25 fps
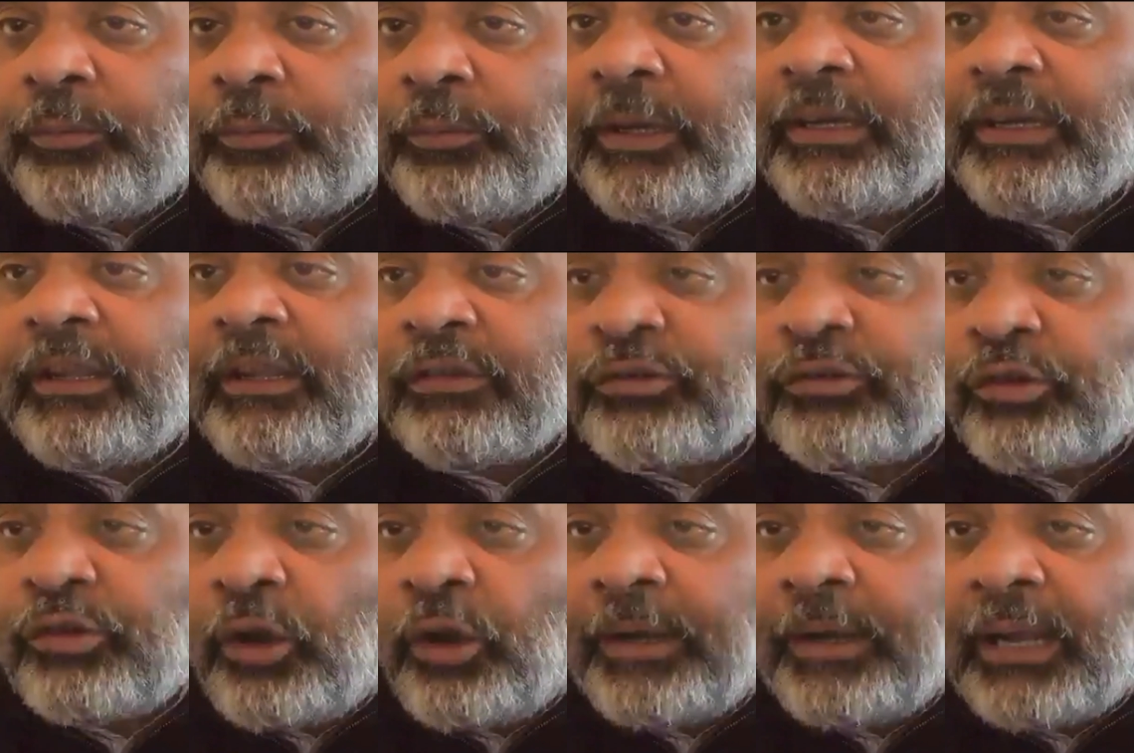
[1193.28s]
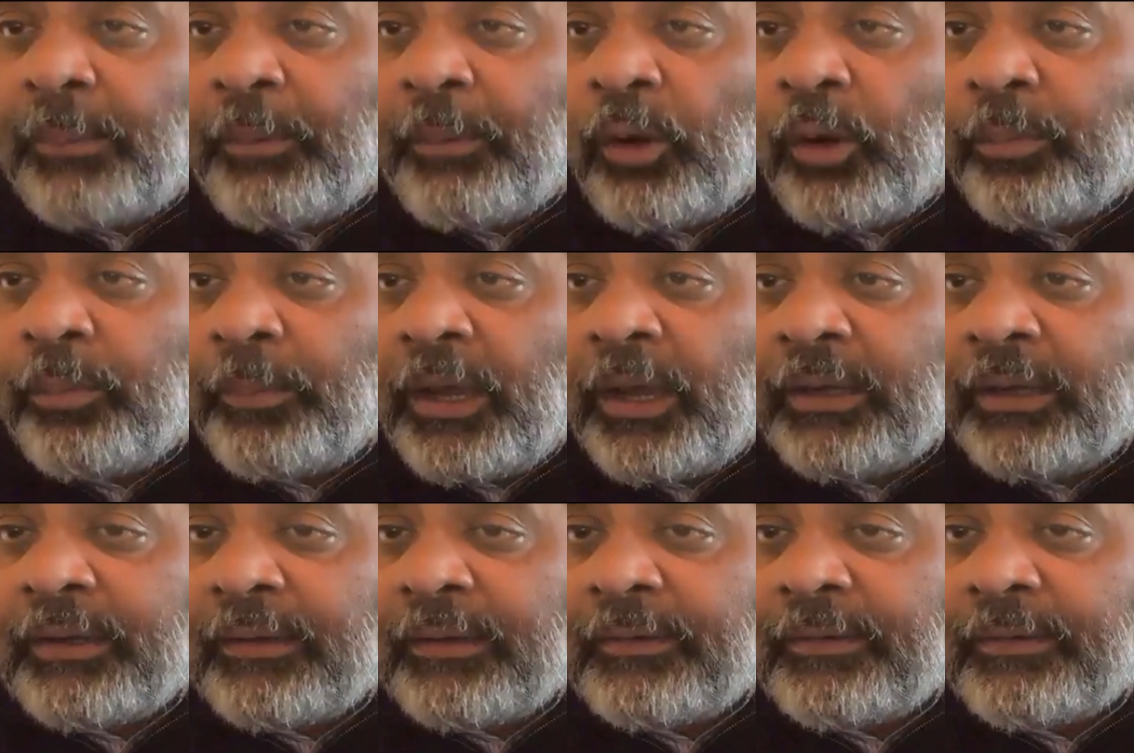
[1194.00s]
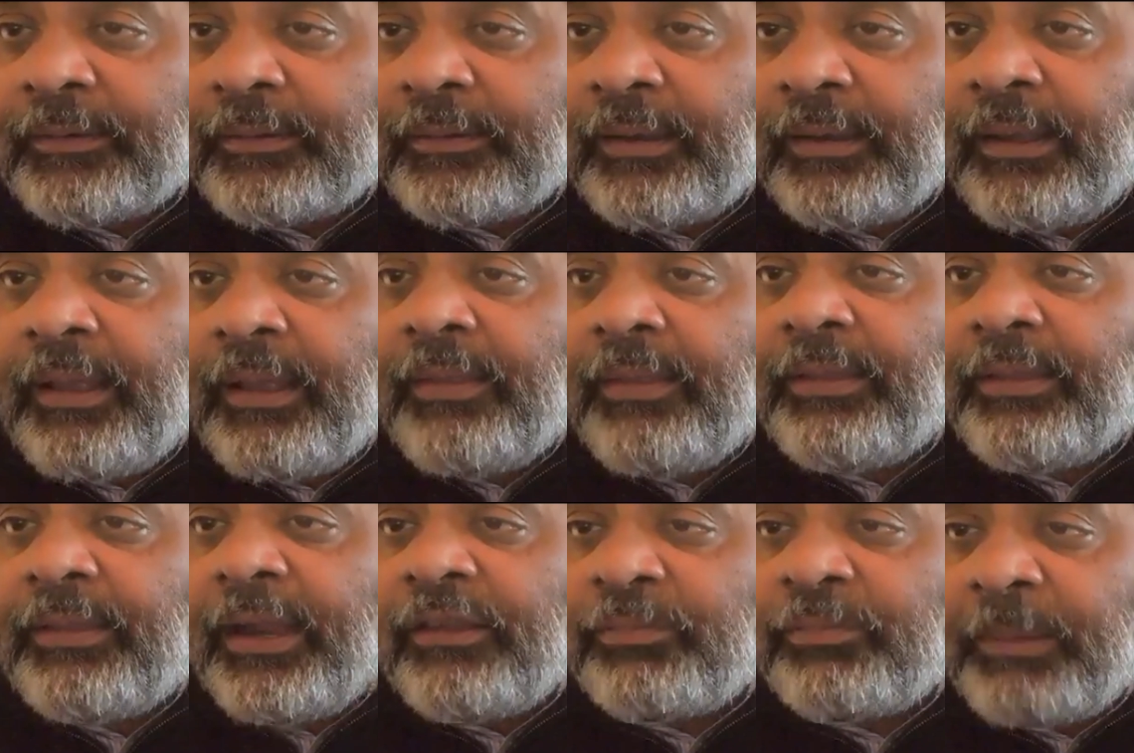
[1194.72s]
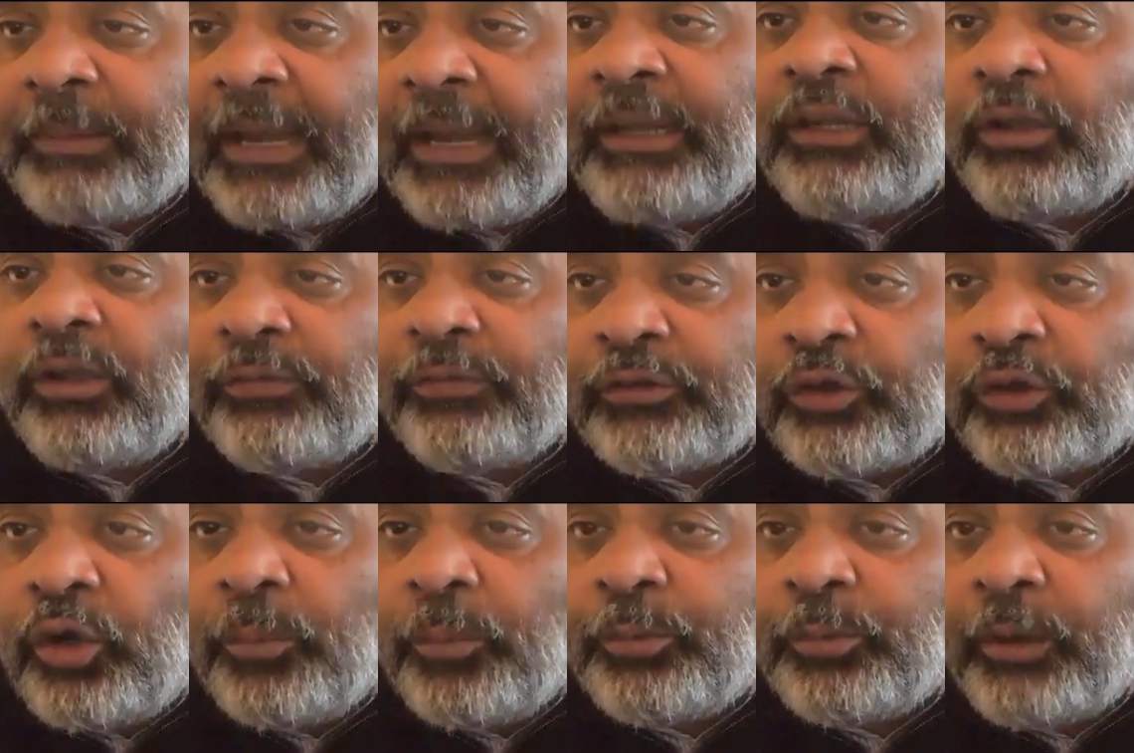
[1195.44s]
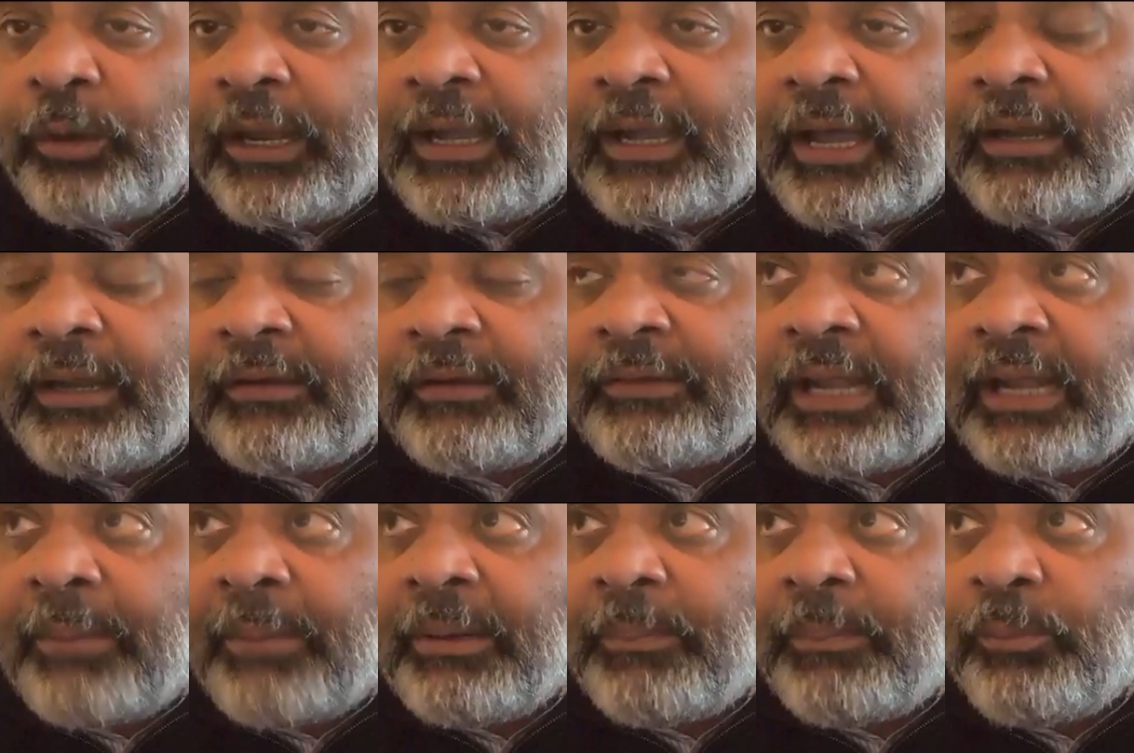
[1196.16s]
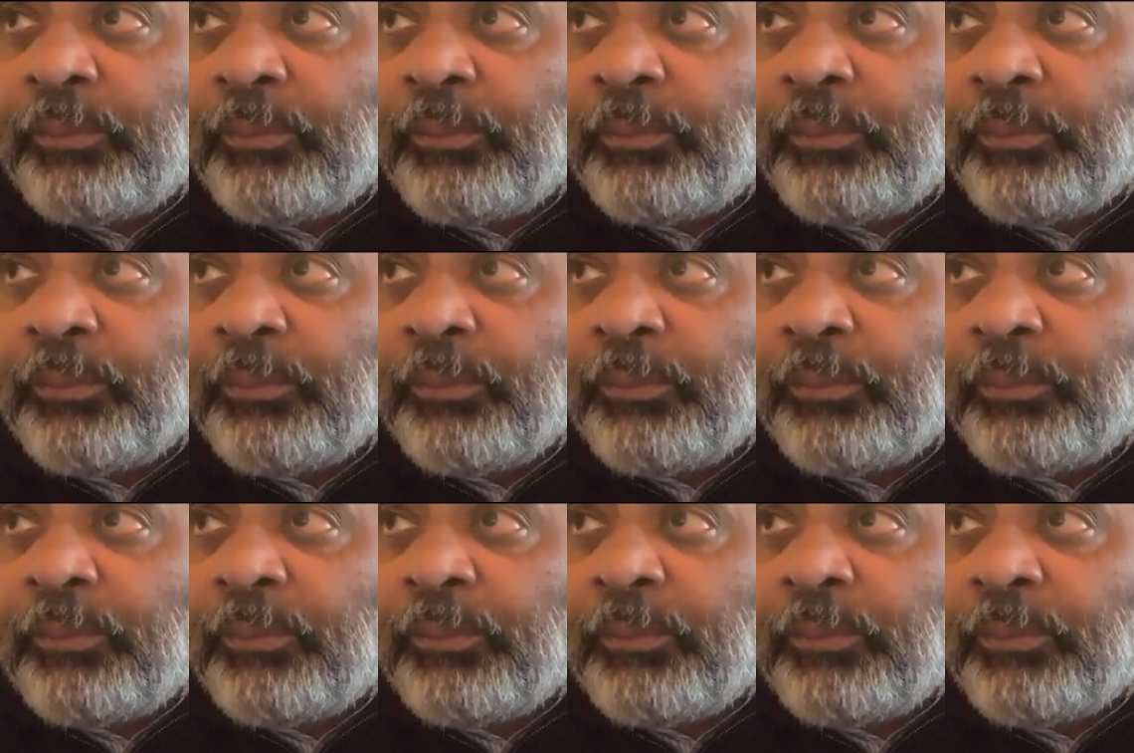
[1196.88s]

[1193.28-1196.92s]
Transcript: We destroyed our bond markets. There is plenty of scope to encourage climate